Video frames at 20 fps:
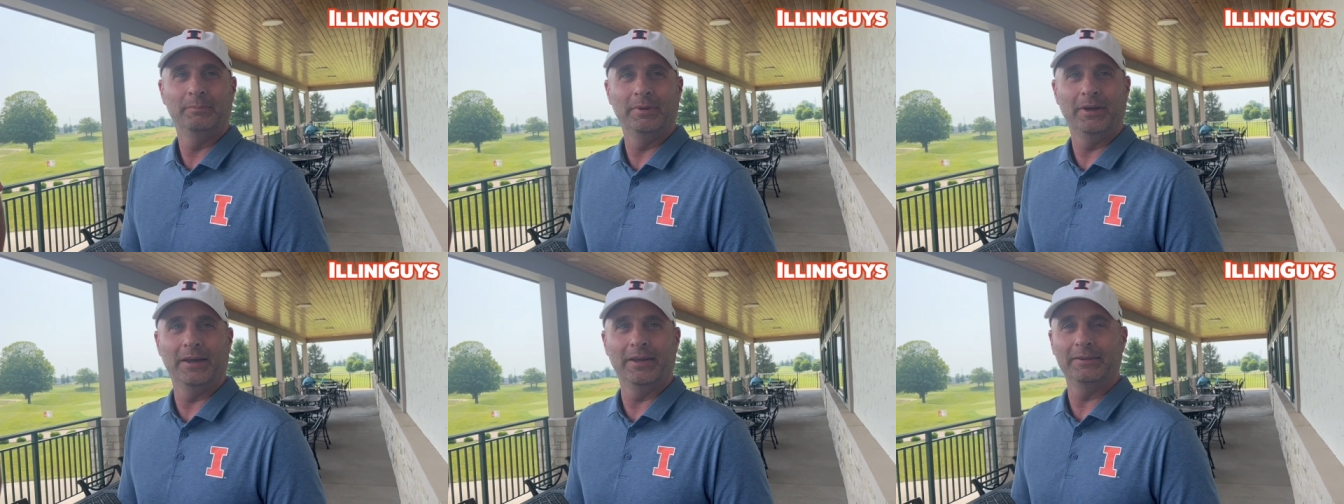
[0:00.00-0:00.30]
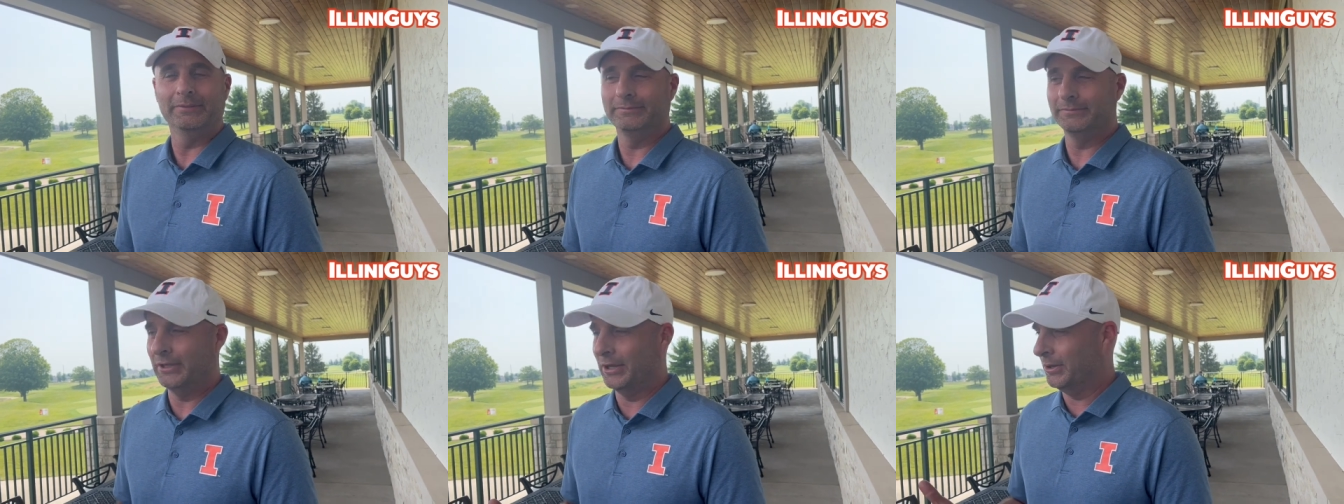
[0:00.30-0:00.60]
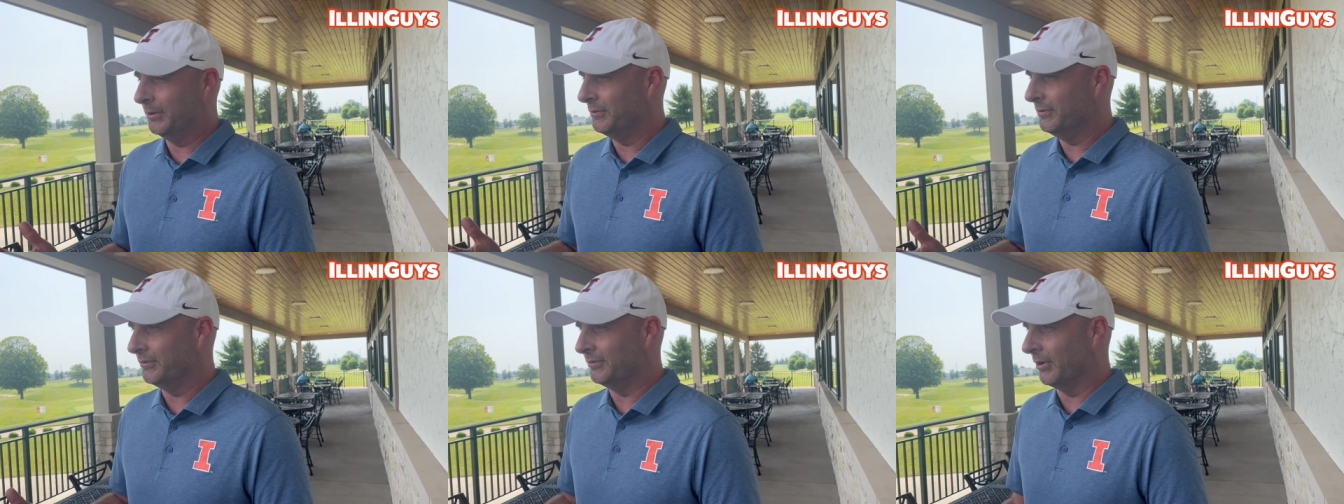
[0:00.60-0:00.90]
But, you
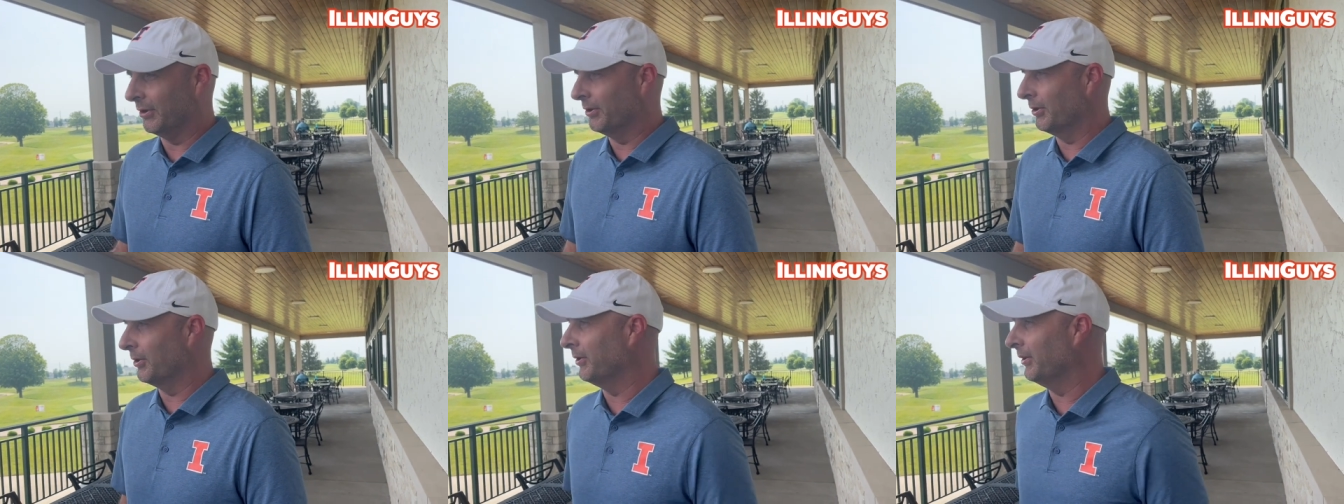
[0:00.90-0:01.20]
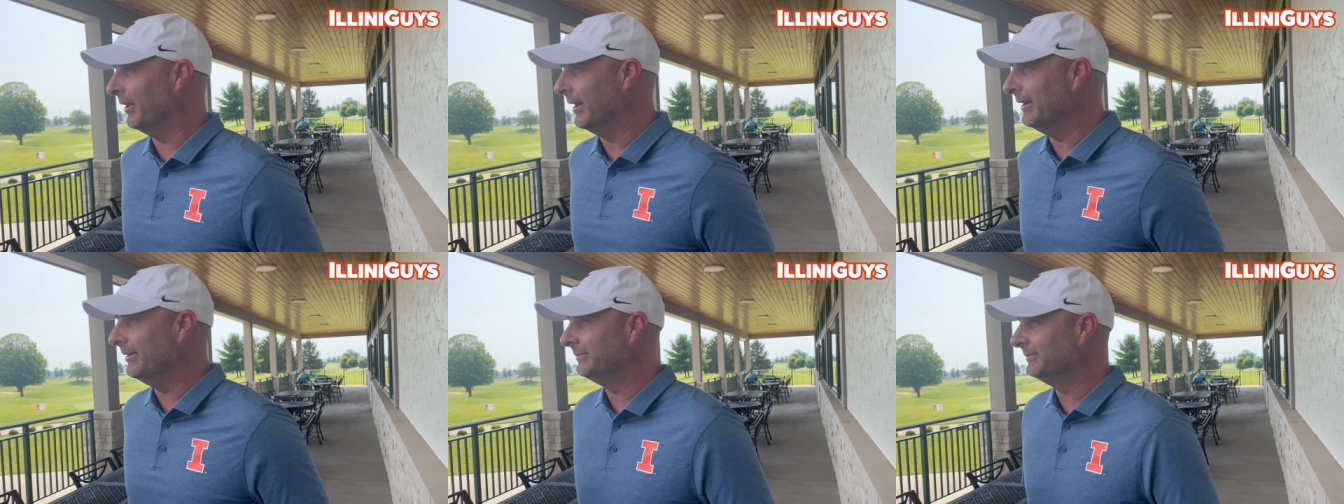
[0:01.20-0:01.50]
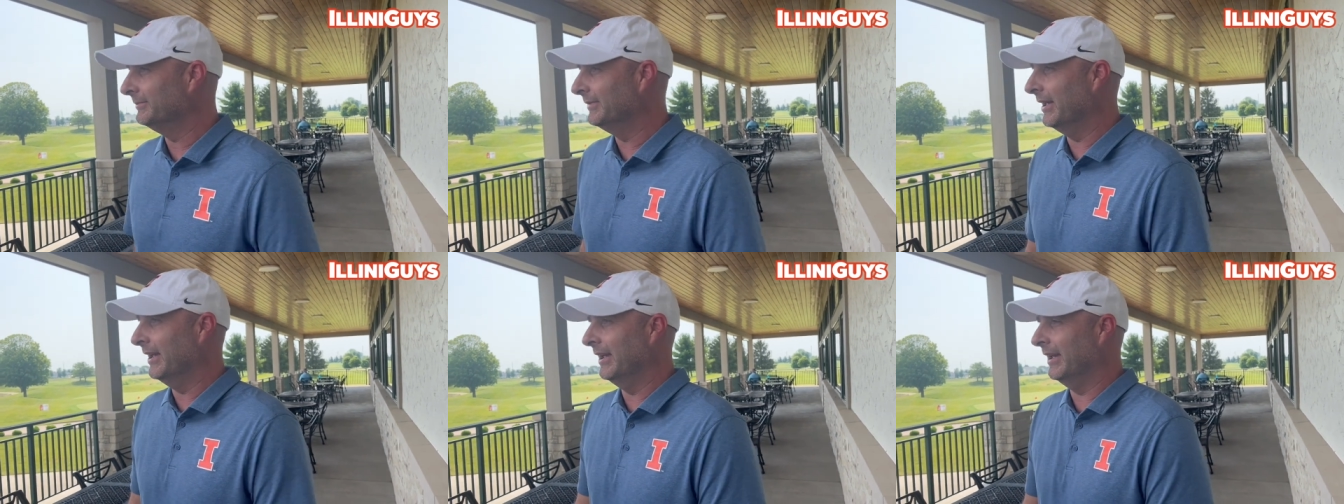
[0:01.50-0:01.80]
know, you start early,
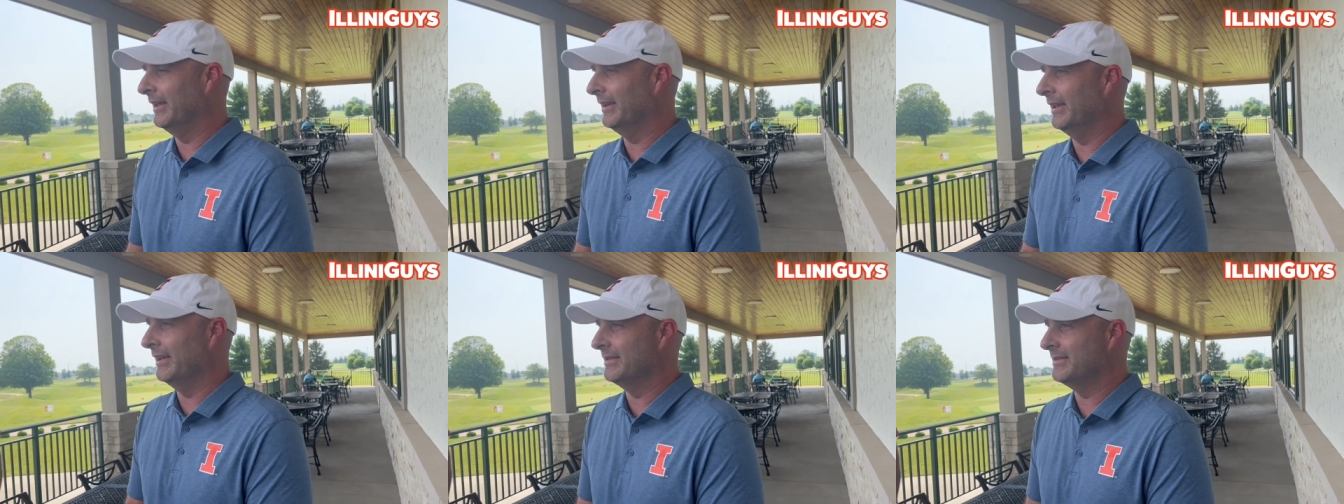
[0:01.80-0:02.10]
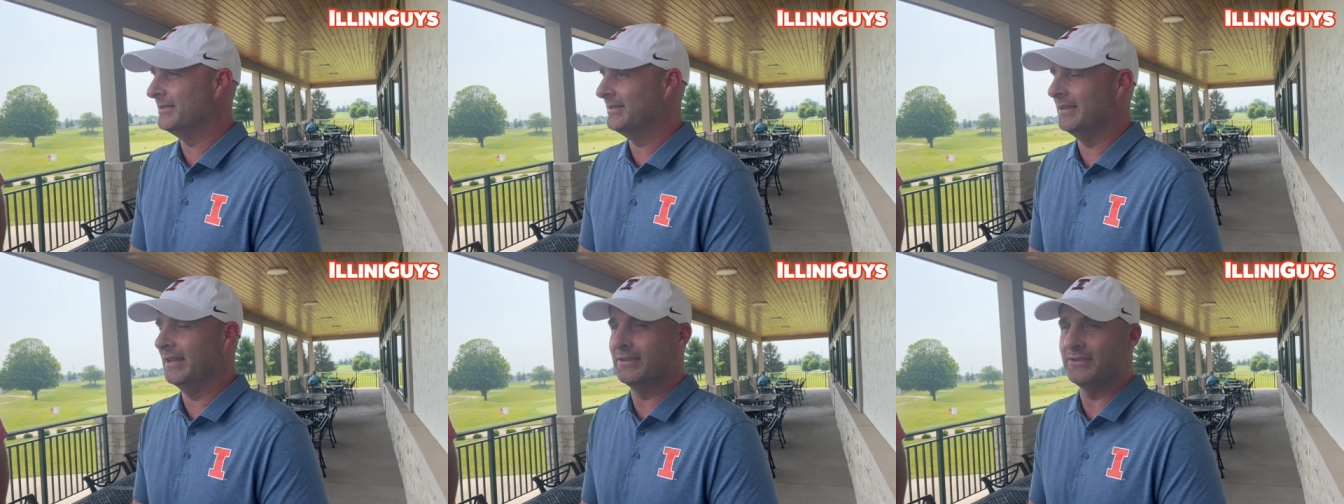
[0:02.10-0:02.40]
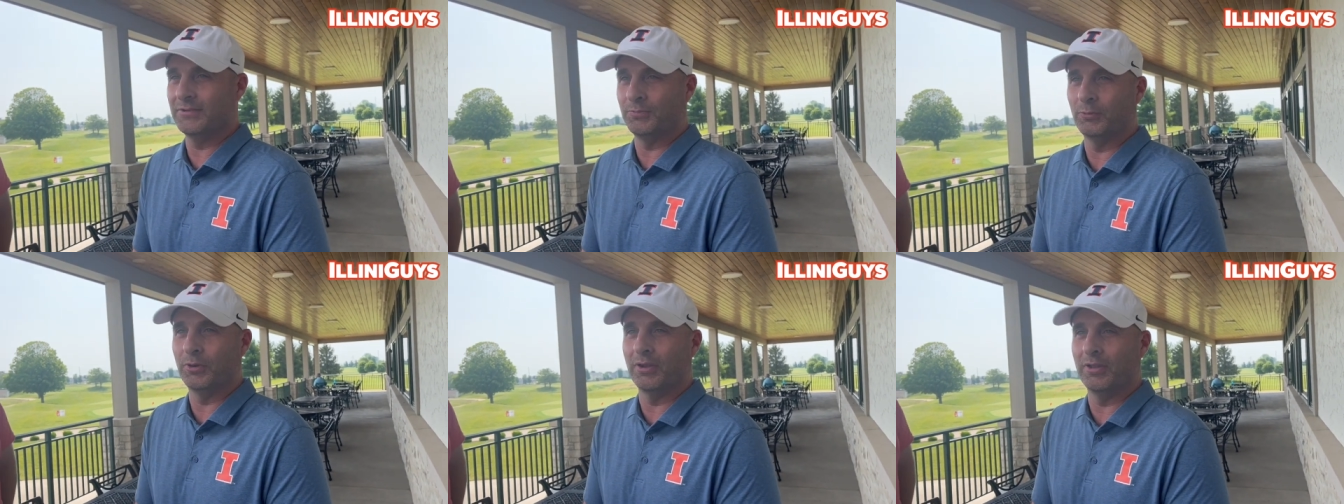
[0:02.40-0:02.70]
and
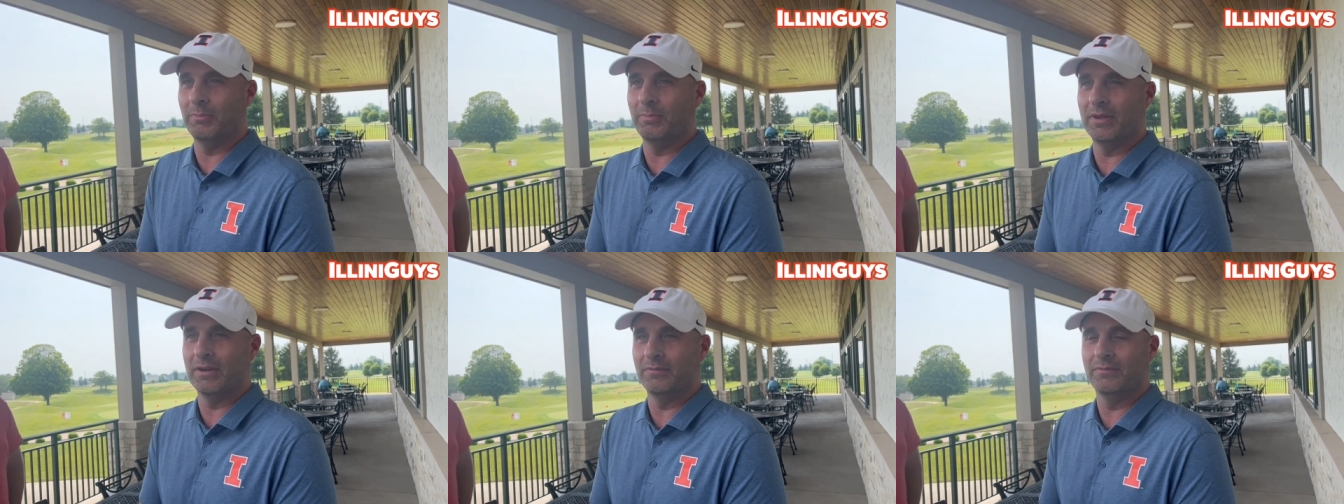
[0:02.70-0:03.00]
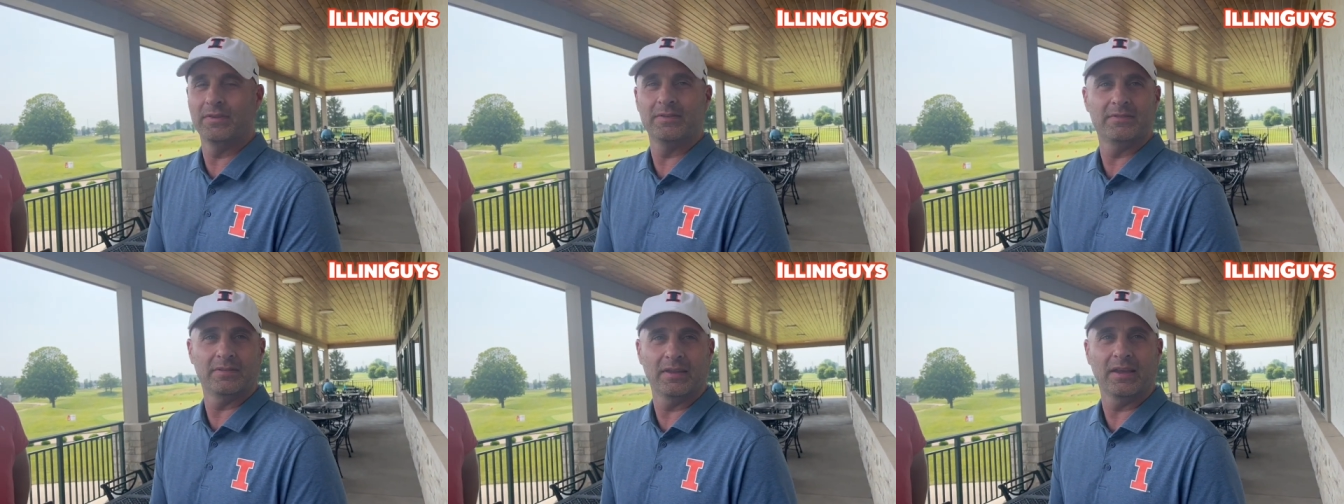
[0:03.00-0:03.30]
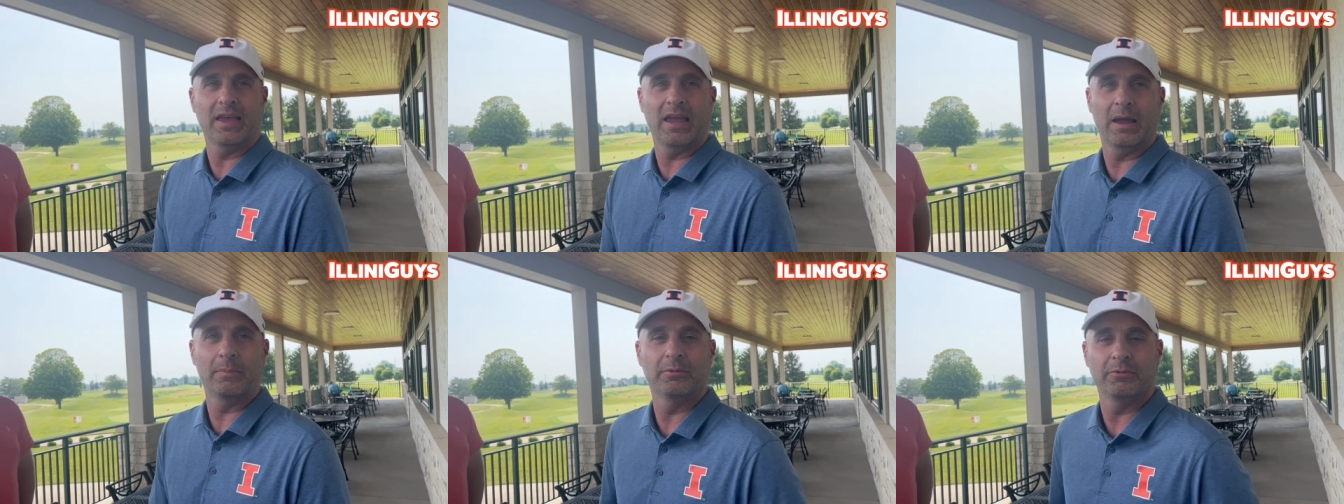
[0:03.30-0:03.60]
that's one of the benefits of the
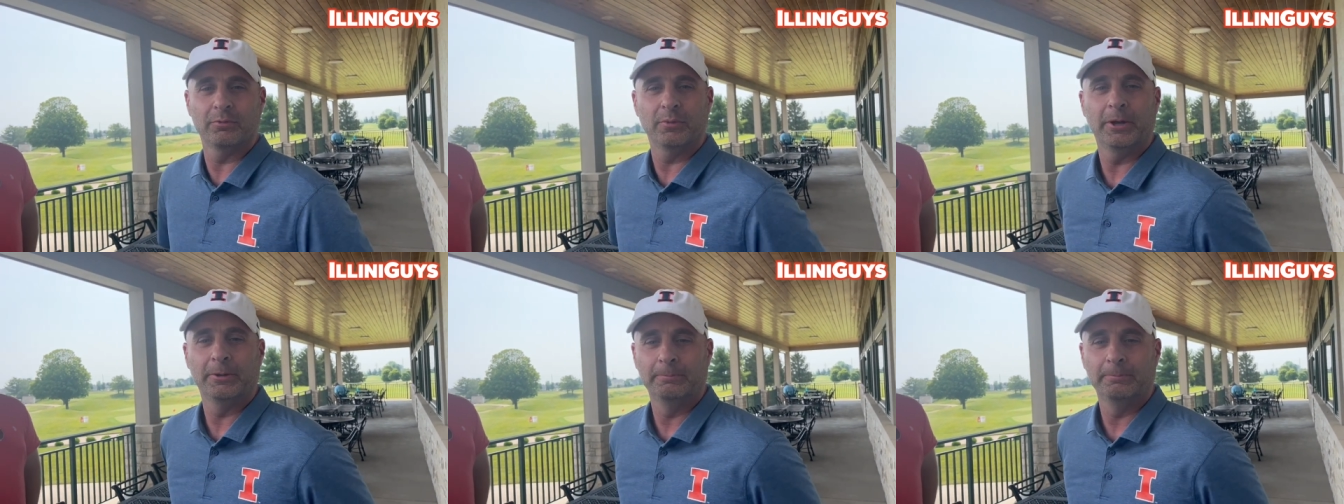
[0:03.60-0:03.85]
camp as well.